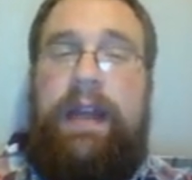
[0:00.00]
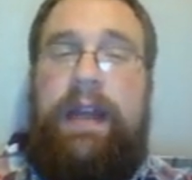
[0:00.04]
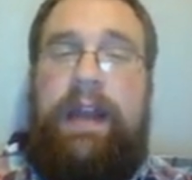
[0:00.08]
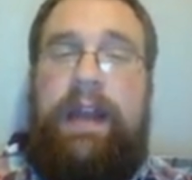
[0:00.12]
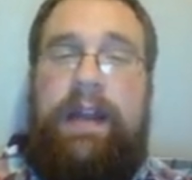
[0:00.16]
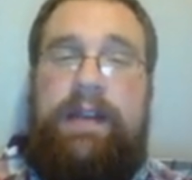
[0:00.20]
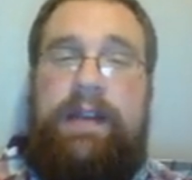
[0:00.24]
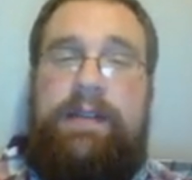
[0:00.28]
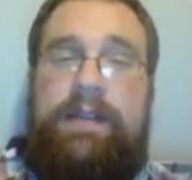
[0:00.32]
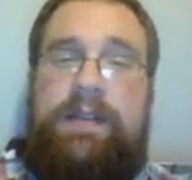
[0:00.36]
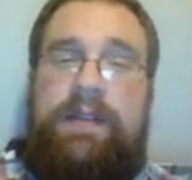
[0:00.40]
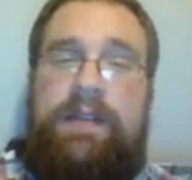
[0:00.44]

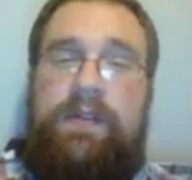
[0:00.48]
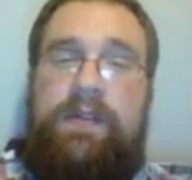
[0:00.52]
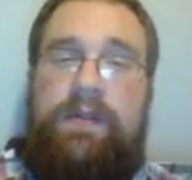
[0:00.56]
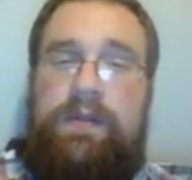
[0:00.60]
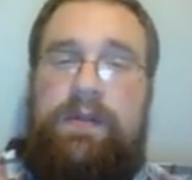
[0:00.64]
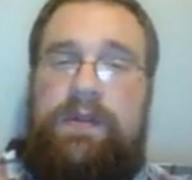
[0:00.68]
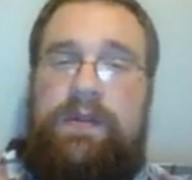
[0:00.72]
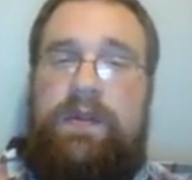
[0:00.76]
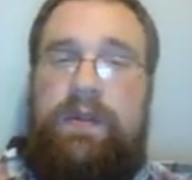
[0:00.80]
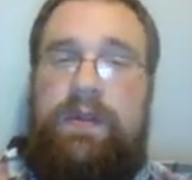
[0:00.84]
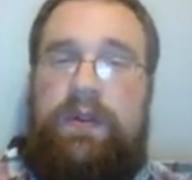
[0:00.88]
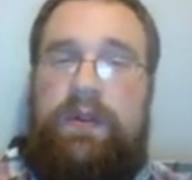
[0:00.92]
Add
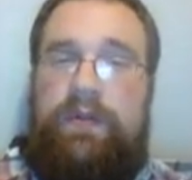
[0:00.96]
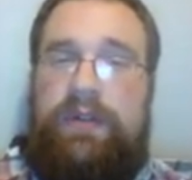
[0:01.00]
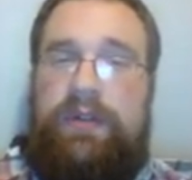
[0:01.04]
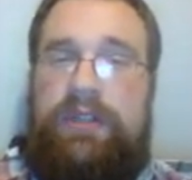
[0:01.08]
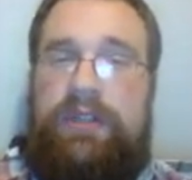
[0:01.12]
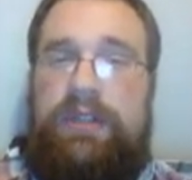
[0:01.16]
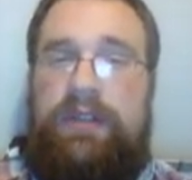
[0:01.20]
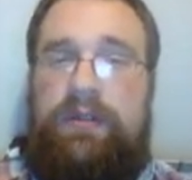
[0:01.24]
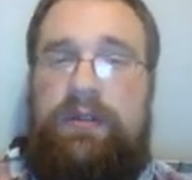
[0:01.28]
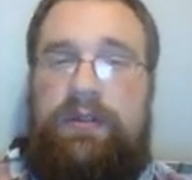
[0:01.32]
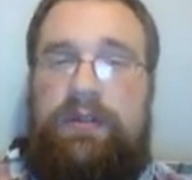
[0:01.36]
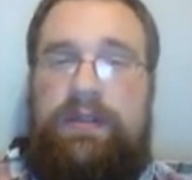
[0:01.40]
2
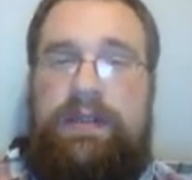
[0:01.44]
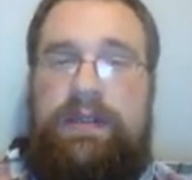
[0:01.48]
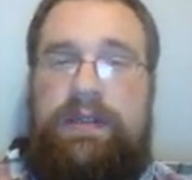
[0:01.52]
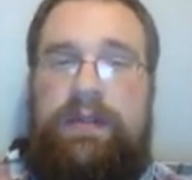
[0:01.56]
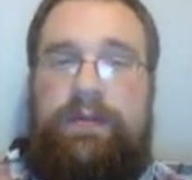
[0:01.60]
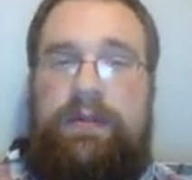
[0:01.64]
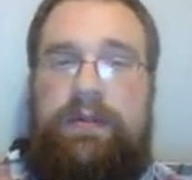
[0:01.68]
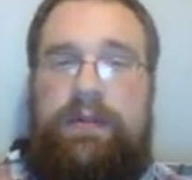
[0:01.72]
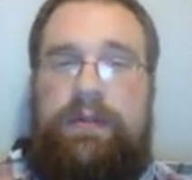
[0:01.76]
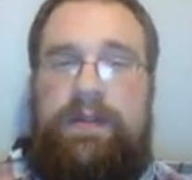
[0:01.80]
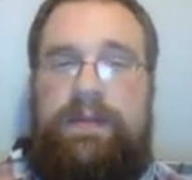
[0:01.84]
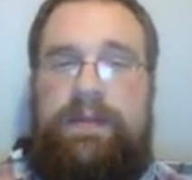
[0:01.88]
Unquestioning Loyalty
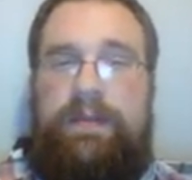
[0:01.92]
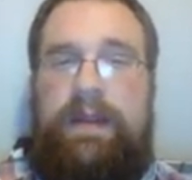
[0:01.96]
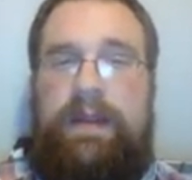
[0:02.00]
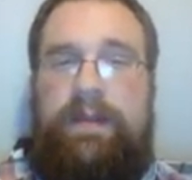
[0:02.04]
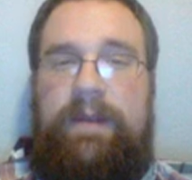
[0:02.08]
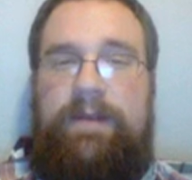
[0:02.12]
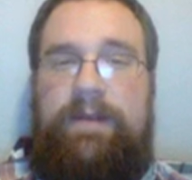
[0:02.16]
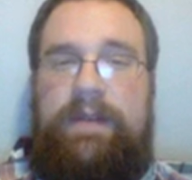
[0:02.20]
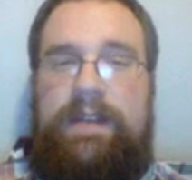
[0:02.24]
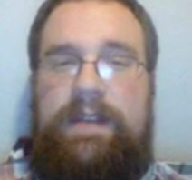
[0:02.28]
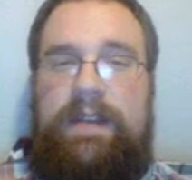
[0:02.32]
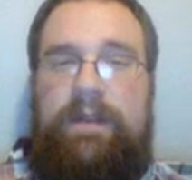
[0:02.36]
rolls
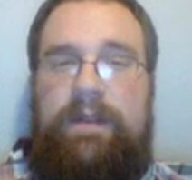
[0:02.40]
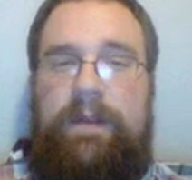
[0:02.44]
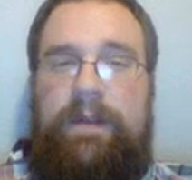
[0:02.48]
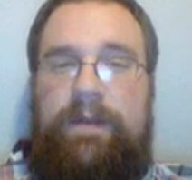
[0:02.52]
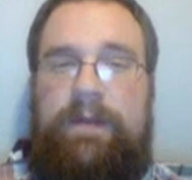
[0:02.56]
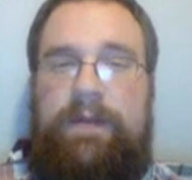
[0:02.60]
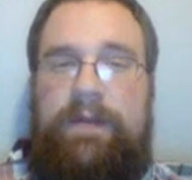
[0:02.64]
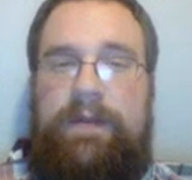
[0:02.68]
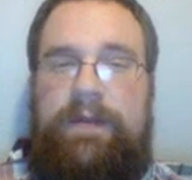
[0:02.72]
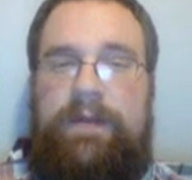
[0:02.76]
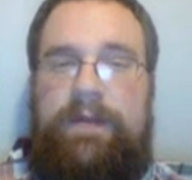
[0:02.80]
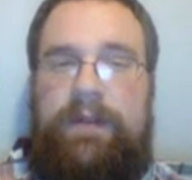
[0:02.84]
made for saving
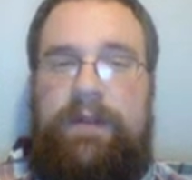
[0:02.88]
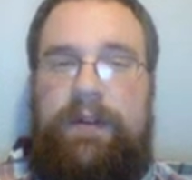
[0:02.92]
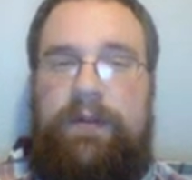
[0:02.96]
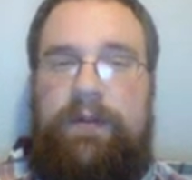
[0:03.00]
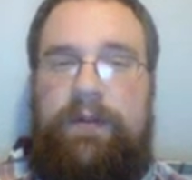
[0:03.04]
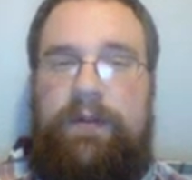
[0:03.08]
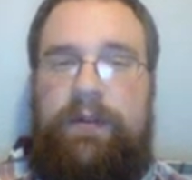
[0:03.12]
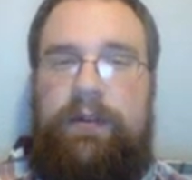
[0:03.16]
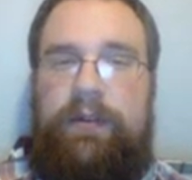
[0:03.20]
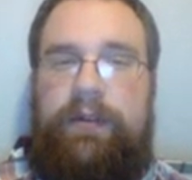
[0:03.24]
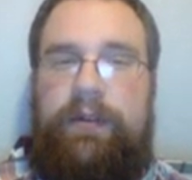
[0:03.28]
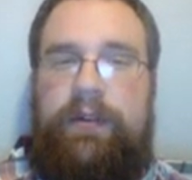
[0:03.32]
throws for your
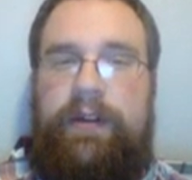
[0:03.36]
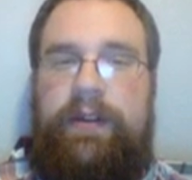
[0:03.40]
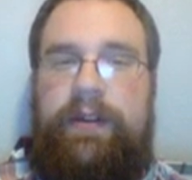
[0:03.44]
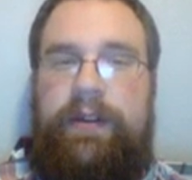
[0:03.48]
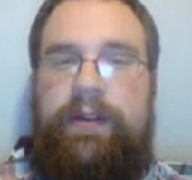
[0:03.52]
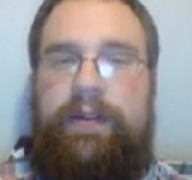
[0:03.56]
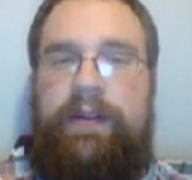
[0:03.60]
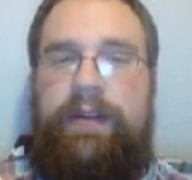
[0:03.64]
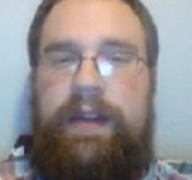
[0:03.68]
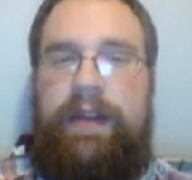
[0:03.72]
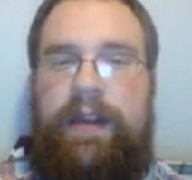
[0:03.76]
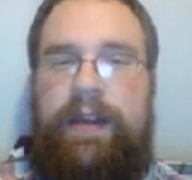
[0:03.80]
Warlord
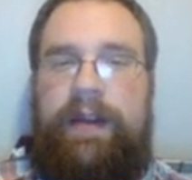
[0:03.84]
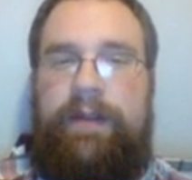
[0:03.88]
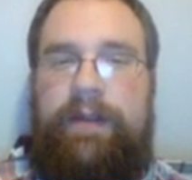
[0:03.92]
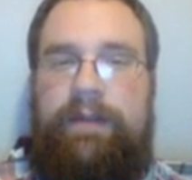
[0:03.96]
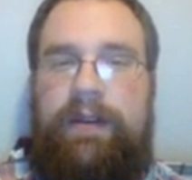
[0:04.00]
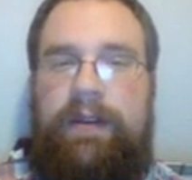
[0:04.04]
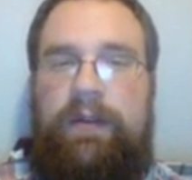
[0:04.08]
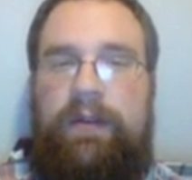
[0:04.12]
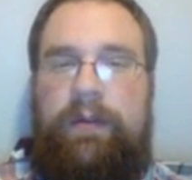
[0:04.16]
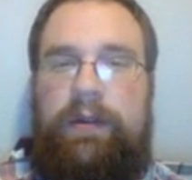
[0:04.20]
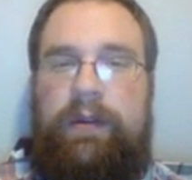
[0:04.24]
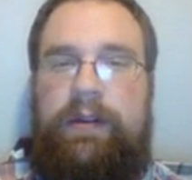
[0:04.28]

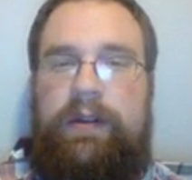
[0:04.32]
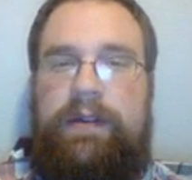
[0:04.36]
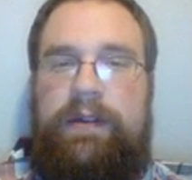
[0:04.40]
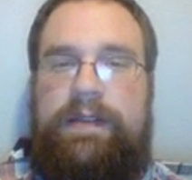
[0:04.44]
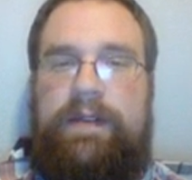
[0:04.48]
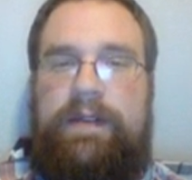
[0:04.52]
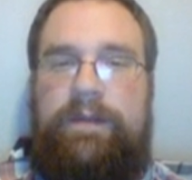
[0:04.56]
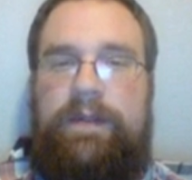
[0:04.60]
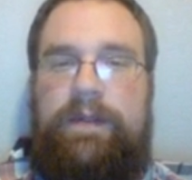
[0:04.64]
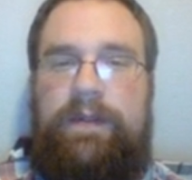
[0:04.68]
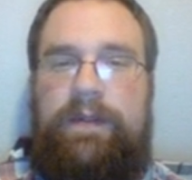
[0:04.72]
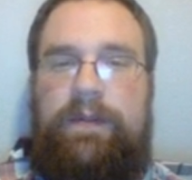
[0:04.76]
when your Warlord
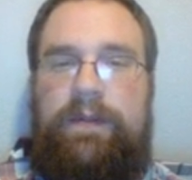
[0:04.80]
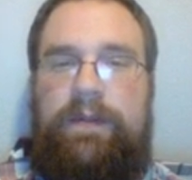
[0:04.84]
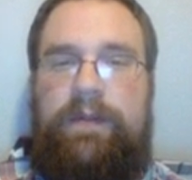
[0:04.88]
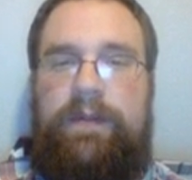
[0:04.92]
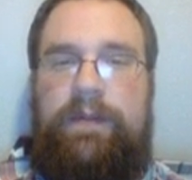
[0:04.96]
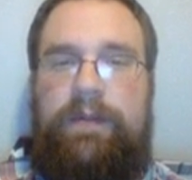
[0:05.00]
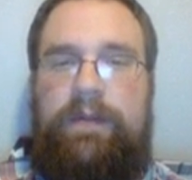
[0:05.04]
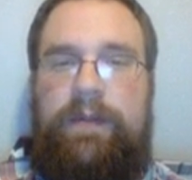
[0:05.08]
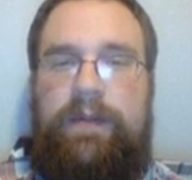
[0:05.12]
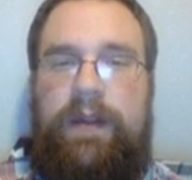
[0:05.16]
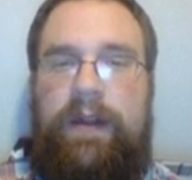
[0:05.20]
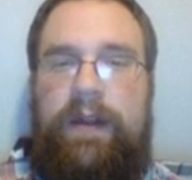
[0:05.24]
suffers
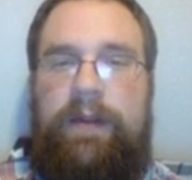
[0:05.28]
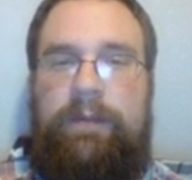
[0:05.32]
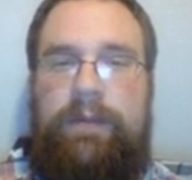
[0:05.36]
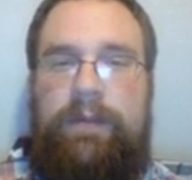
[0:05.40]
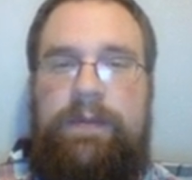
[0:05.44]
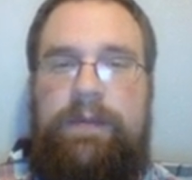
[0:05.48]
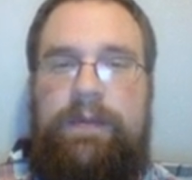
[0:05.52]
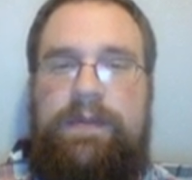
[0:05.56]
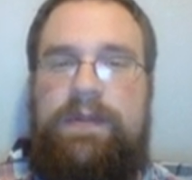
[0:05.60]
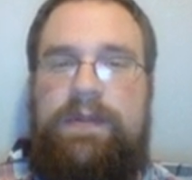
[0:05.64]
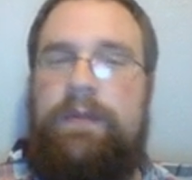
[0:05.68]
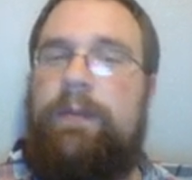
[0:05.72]

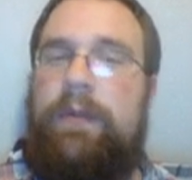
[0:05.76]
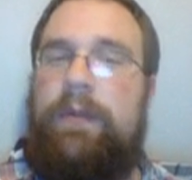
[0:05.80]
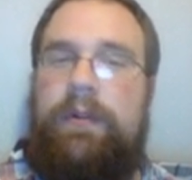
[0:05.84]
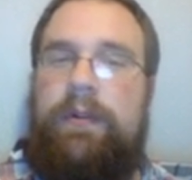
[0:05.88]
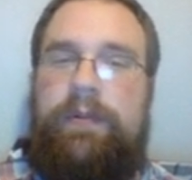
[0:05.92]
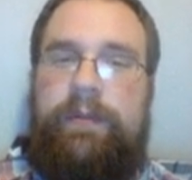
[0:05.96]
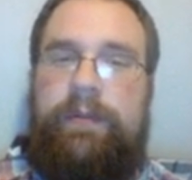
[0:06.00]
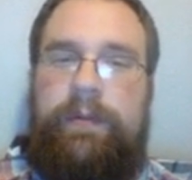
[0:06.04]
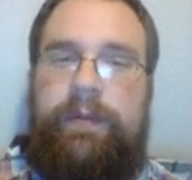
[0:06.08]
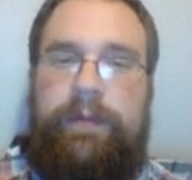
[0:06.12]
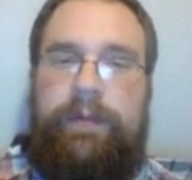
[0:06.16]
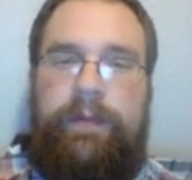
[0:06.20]
wounds or
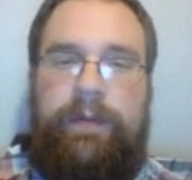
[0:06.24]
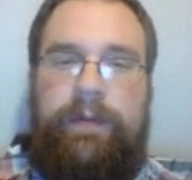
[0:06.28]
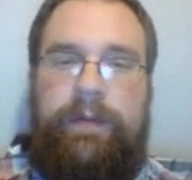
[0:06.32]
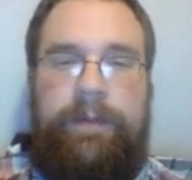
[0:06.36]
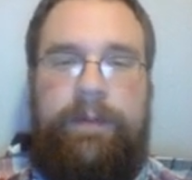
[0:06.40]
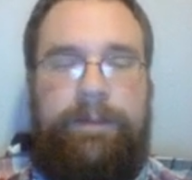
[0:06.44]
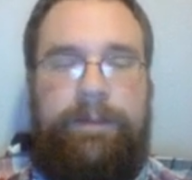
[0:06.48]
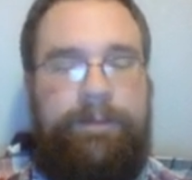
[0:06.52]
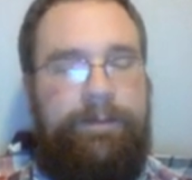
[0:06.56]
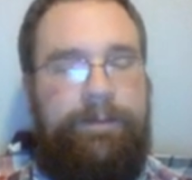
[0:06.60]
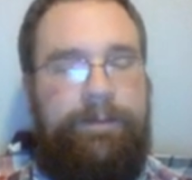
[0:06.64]
mortal wounds.